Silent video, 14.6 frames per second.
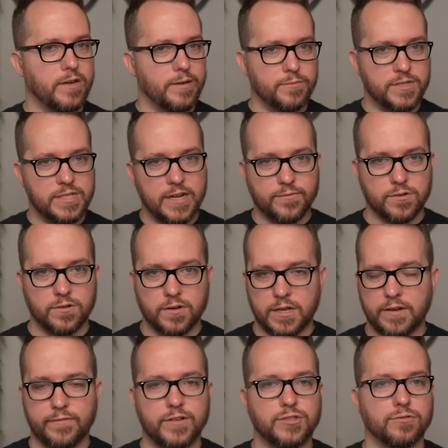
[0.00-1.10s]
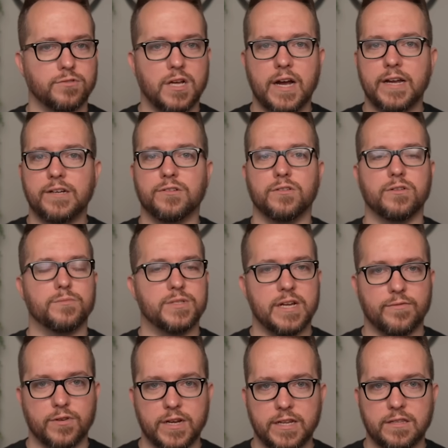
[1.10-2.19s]
It was never an official title. It was
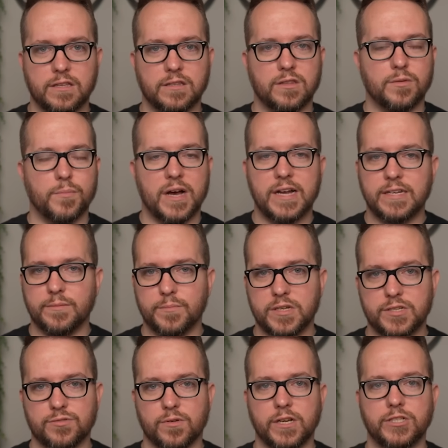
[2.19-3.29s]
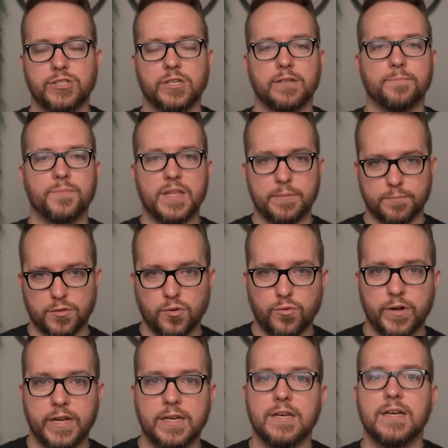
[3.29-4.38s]
never anything that the Biden administration
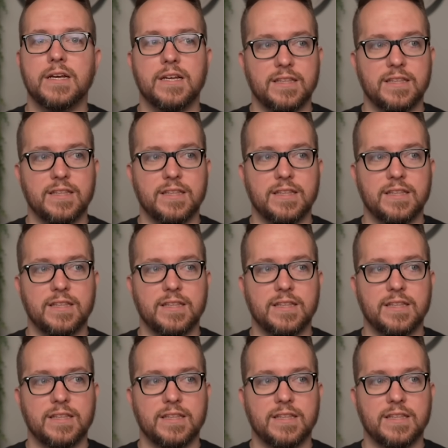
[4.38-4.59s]
employed.